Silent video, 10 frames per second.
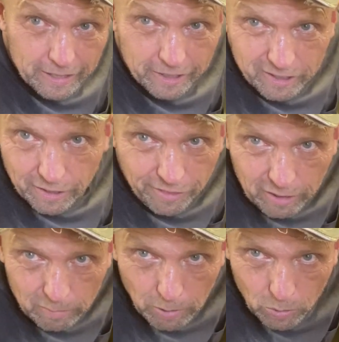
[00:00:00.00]
in here is a
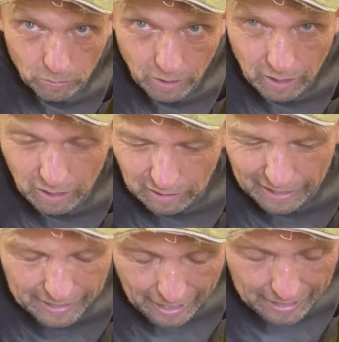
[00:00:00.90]
Thunderbolt
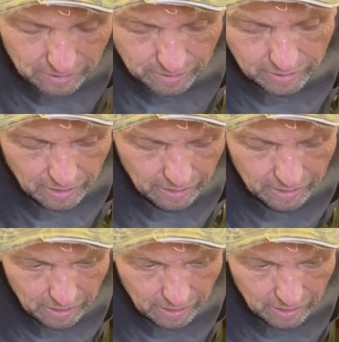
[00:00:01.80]
lead acid,